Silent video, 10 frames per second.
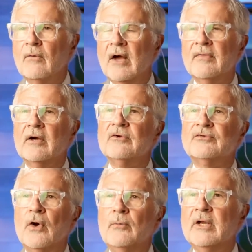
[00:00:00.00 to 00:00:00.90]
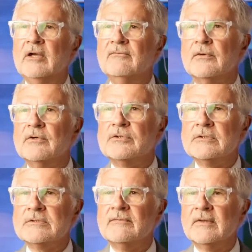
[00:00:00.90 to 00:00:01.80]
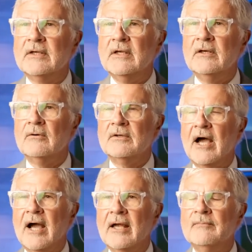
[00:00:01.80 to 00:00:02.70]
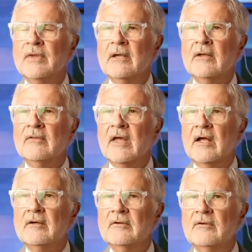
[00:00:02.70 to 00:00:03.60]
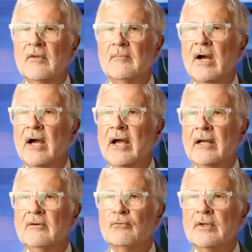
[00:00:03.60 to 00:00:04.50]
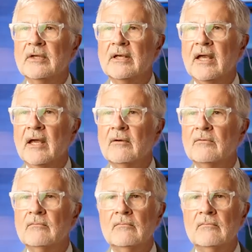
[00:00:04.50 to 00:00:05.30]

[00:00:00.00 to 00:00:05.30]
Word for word: Well, there are so many versions of the keto diet that the mind really can't